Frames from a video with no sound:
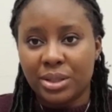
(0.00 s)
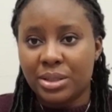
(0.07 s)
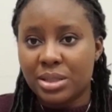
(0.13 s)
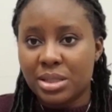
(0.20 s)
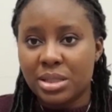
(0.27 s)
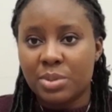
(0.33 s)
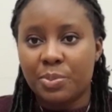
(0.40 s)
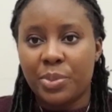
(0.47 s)

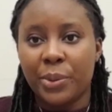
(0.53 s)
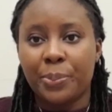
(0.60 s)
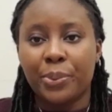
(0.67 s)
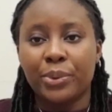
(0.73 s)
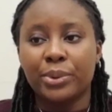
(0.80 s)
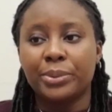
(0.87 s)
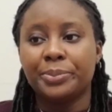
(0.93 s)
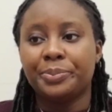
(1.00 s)
this.
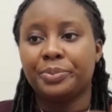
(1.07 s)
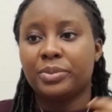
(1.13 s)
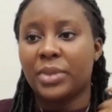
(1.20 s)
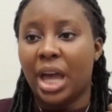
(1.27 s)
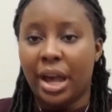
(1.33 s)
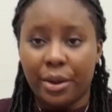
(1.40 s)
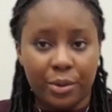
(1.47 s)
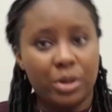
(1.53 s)
People
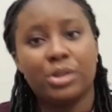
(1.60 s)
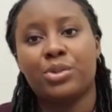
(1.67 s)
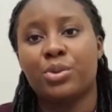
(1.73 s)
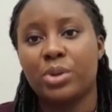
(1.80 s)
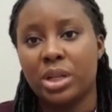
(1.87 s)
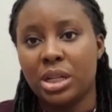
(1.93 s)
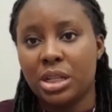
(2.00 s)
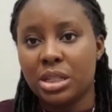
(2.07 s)
are going
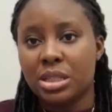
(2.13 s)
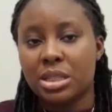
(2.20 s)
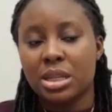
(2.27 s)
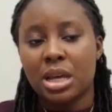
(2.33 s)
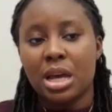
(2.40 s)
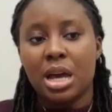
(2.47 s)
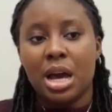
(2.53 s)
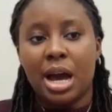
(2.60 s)
through it,
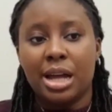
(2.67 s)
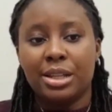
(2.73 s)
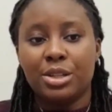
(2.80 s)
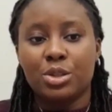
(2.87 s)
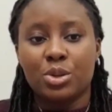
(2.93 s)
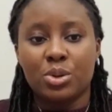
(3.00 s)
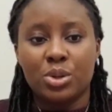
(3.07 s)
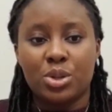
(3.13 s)
and
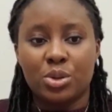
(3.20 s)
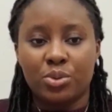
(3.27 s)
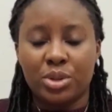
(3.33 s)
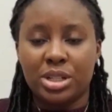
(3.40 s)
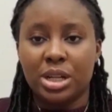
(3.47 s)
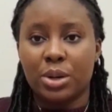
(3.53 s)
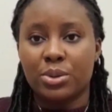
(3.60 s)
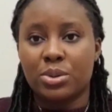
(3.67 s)
it's good to
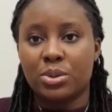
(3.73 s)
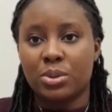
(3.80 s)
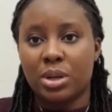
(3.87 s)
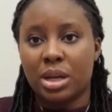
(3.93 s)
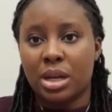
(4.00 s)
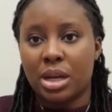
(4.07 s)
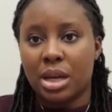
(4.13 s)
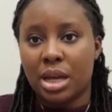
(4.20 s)
reach out to
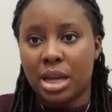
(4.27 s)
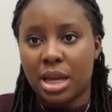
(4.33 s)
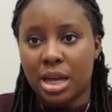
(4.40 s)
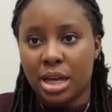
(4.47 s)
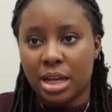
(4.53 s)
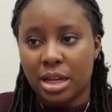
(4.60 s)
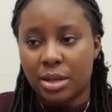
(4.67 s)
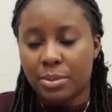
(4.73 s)

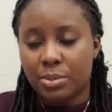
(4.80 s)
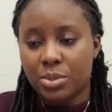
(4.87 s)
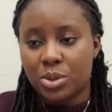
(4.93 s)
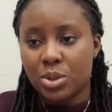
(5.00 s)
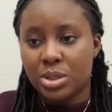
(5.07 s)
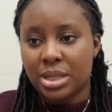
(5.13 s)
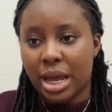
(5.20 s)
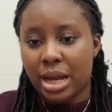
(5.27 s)

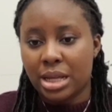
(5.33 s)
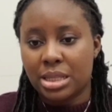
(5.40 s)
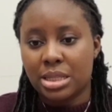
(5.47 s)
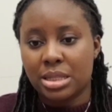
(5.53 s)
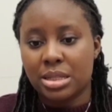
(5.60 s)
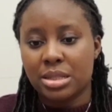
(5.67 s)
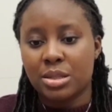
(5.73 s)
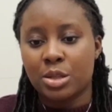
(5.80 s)

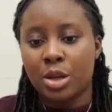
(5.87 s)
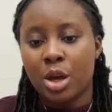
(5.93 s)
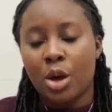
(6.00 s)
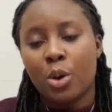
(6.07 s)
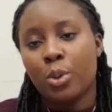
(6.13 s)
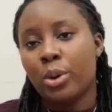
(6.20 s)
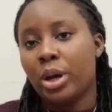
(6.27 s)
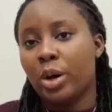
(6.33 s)
societies
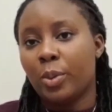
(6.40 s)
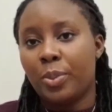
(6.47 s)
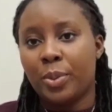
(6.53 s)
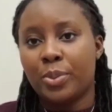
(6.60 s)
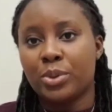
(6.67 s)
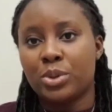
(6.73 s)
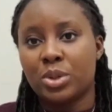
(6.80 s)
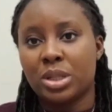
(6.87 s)
who help
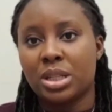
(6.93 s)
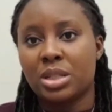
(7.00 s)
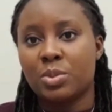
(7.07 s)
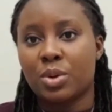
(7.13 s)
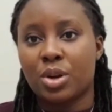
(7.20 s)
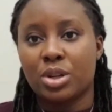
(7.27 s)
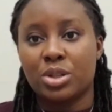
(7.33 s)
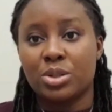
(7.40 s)
people do this,
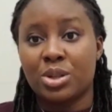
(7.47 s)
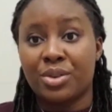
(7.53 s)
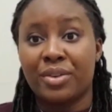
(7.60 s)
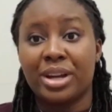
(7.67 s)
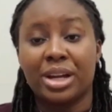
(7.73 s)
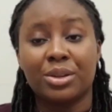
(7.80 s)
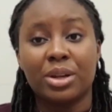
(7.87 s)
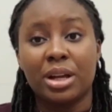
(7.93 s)
because you
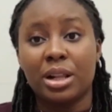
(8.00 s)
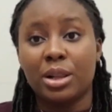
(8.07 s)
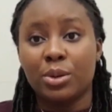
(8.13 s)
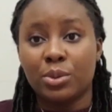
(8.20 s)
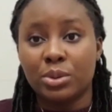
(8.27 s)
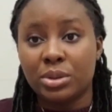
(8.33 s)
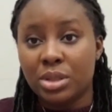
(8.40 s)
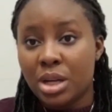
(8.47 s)
discover you're not
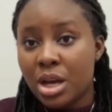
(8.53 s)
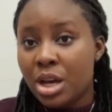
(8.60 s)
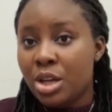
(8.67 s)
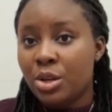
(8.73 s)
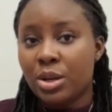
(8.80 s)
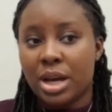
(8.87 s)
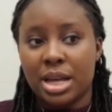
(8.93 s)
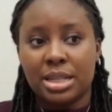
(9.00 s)
alone.
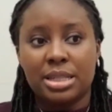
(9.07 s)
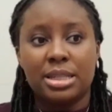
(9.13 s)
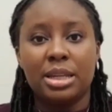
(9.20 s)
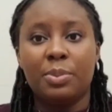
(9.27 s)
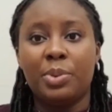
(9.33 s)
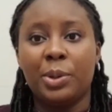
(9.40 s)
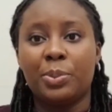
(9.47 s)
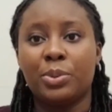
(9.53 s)
You can
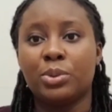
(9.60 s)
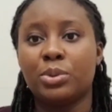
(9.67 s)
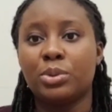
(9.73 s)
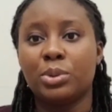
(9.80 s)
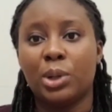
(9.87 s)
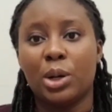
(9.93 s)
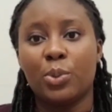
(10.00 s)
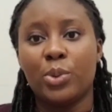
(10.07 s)
see
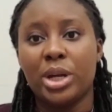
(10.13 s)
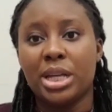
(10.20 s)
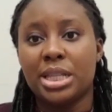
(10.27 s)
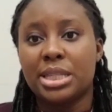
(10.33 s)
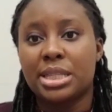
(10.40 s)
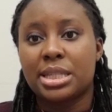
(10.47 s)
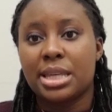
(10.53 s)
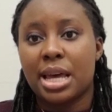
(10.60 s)
people
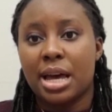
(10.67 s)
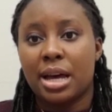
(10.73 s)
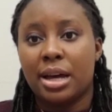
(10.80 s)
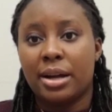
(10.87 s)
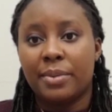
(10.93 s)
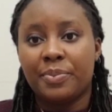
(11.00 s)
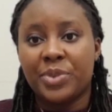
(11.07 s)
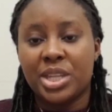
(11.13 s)
with
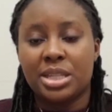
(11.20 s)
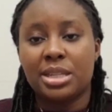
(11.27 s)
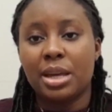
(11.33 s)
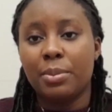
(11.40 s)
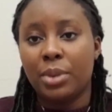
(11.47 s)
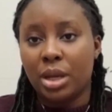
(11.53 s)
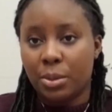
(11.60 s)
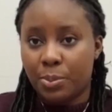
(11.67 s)
the
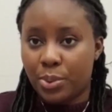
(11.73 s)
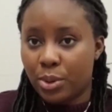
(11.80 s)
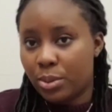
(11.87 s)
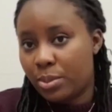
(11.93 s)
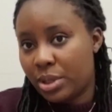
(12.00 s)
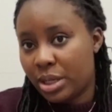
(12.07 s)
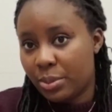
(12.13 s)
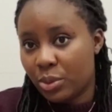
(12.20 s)
same
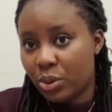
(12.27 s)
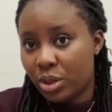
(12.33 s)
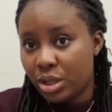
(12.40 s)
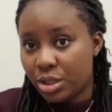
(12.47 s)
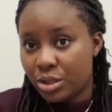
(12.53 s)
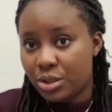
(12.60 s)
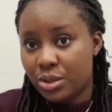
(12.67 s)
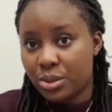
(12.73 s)
problem or
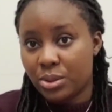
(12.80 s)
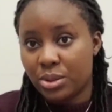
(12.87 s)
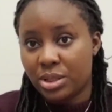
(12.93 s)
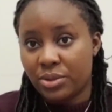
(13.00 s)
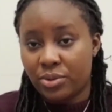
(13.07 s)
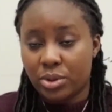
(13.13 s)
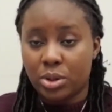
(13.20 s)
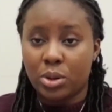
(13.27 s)
issue or
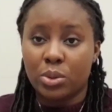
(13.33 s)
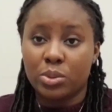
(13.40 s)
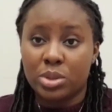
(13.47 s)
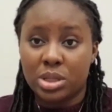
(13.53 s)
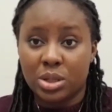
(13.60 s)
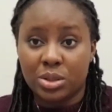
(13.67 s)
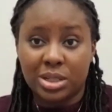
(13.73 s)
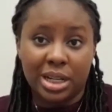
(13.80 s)

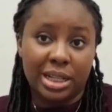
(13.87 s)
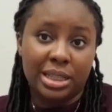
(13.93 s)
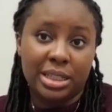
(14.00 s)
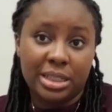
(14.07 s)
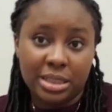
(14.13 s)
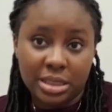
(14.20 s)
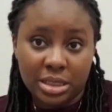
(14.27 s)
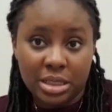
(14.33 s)
difficulty or
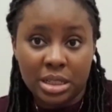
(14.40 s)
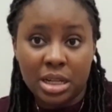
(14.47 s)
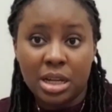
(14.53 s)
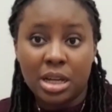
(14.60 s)
challenge